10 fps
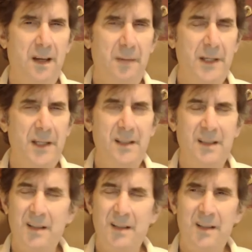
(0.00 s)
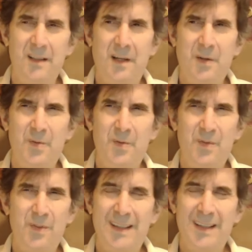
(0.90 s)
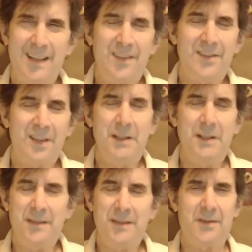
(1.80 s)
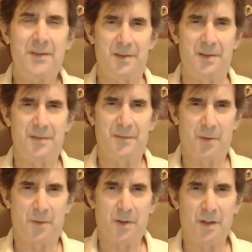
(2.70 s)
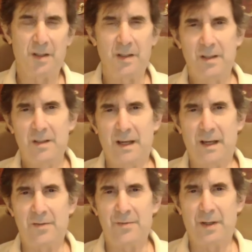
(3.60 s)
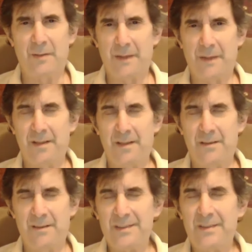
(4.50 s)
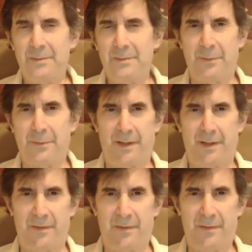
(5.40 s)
I mean, you know, it's going to be difficult for Donald Trump, I think, to distance himself.